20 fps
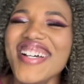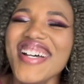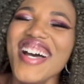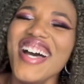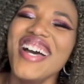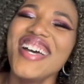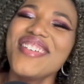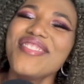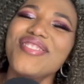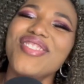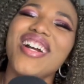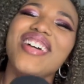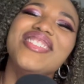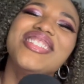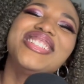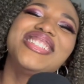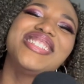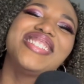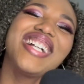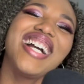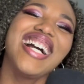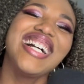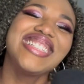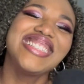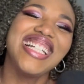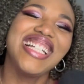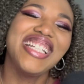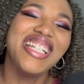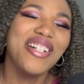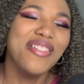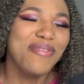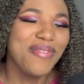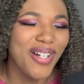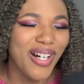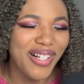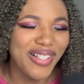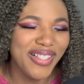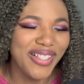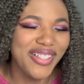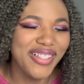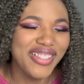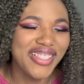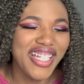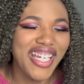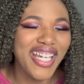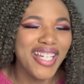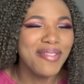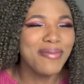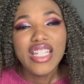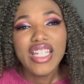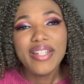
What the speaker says: I promise you guys I love Barney, okay?